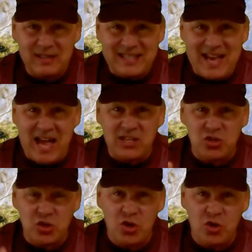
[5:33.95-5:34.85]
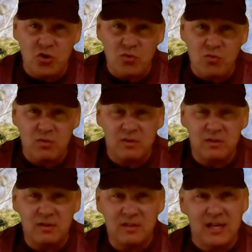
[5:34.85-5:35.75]
yes, you,
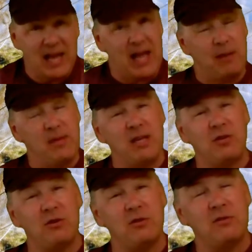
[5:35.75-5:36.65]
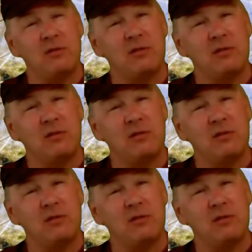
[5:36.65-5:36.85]
and me too,